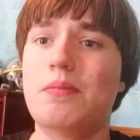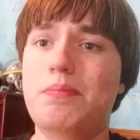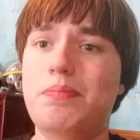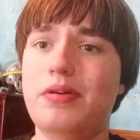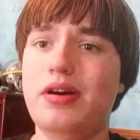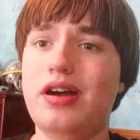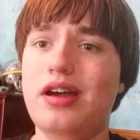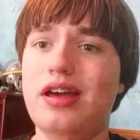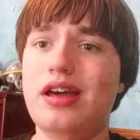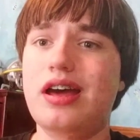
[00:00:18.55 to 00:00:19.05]

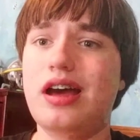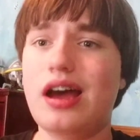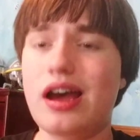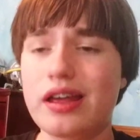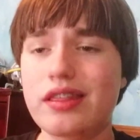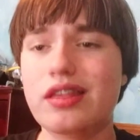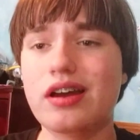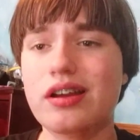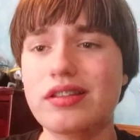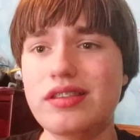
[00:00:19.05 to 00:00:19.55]
But I
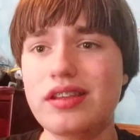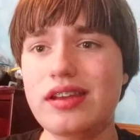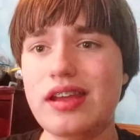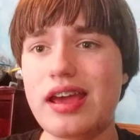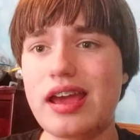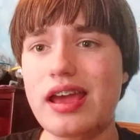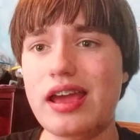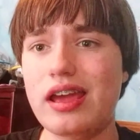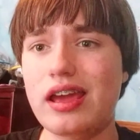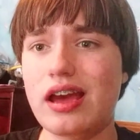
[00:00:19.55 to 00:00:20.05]
thought
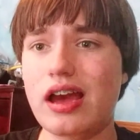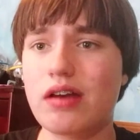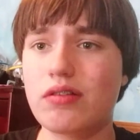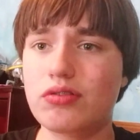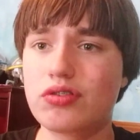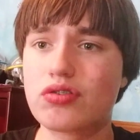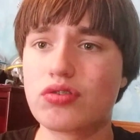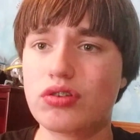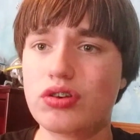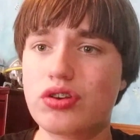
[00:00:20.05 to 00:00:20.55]
today I
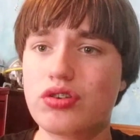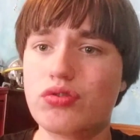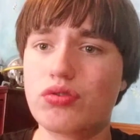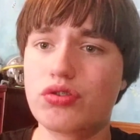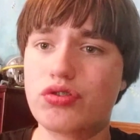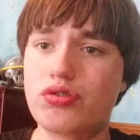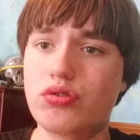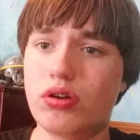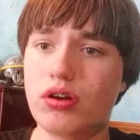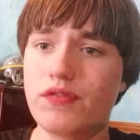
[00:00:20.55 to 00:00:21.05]
was going to do
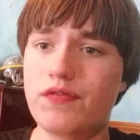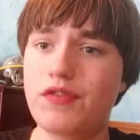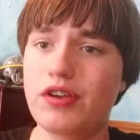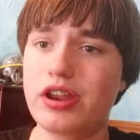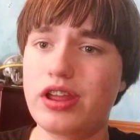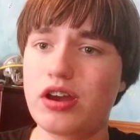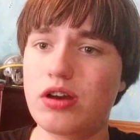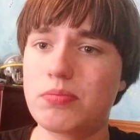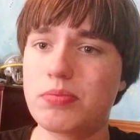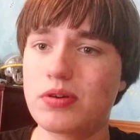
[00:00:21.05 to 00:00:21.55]
a short video,